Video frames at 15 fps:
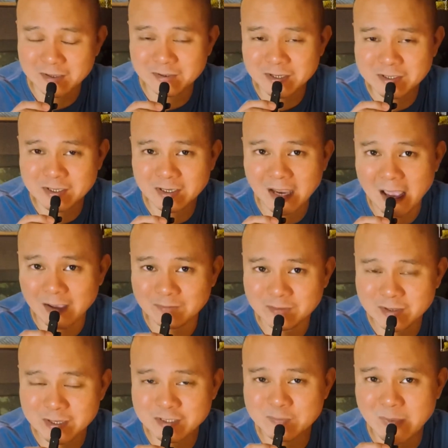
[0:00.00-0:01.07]
reason I have
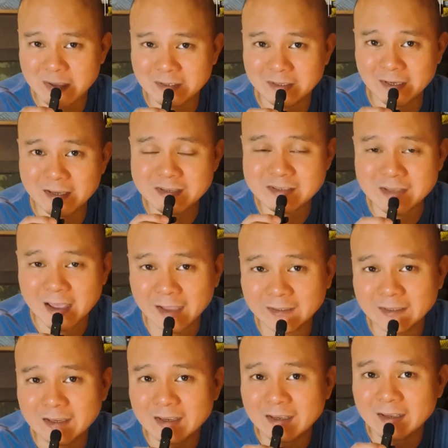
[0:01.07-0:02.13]
this many is that
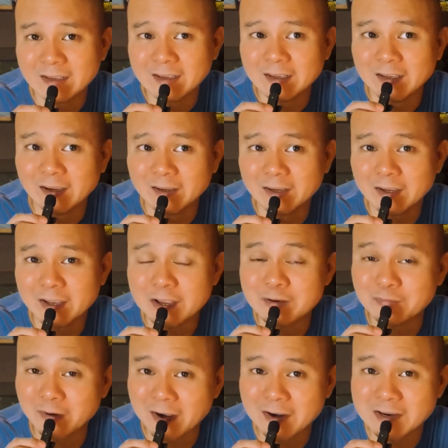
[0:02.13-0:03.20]
in
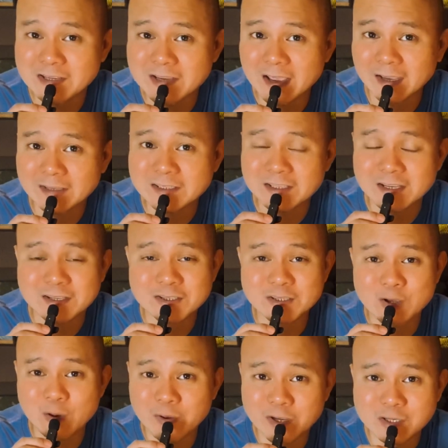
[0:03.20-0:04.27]
Fragrance X, it's
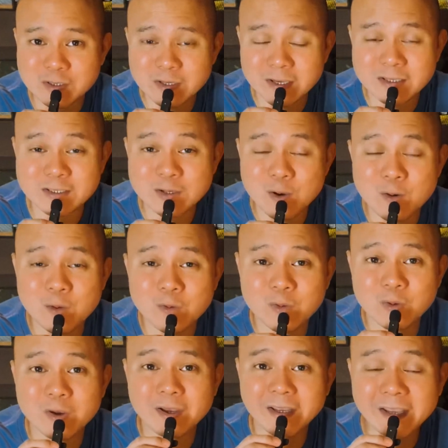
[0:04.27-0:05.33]

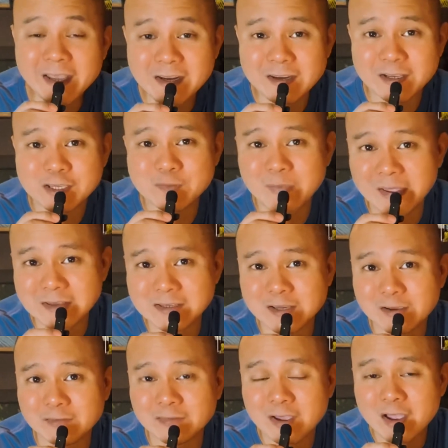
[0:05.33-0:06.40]
so
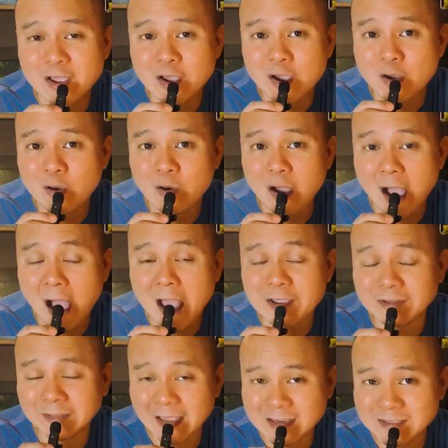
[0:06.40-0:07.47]
inexpensive. I
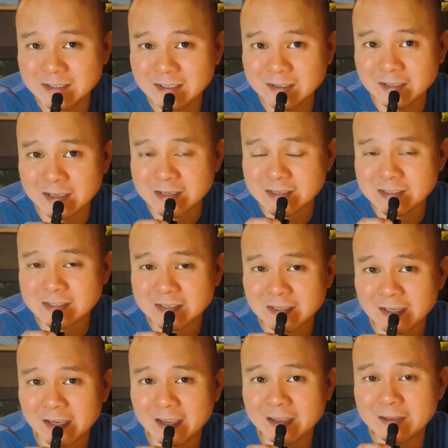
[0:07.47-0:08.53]
tested this
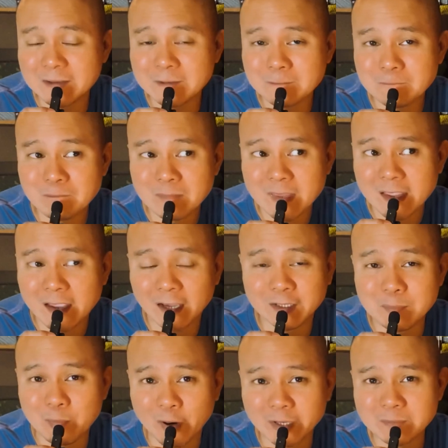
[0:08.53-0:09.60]
in a
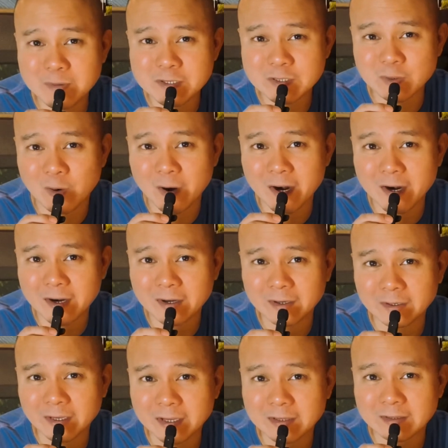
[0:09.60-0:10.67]
department store
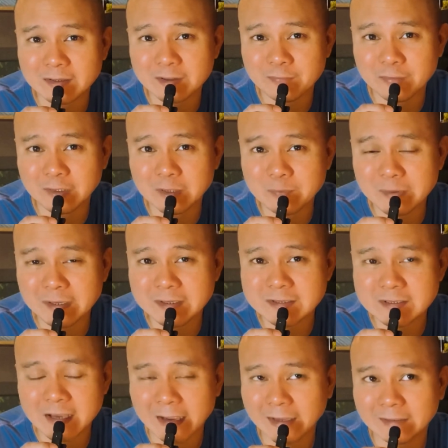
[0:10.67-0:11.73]
in the
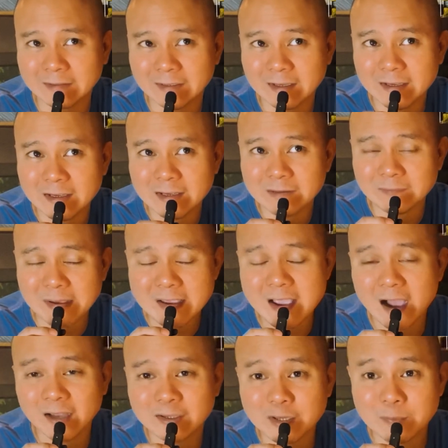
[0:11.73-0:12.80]
Philippines, and my
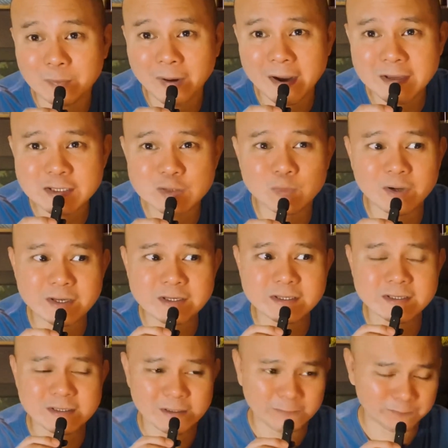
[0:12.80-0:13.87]
God, the price
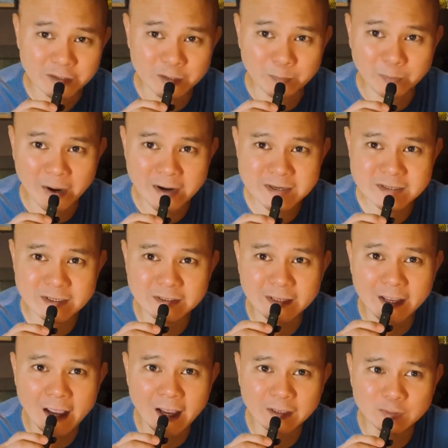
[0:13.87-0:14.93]
that
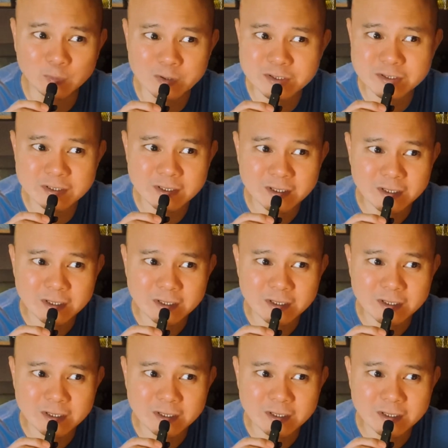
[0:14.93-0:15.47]
they had was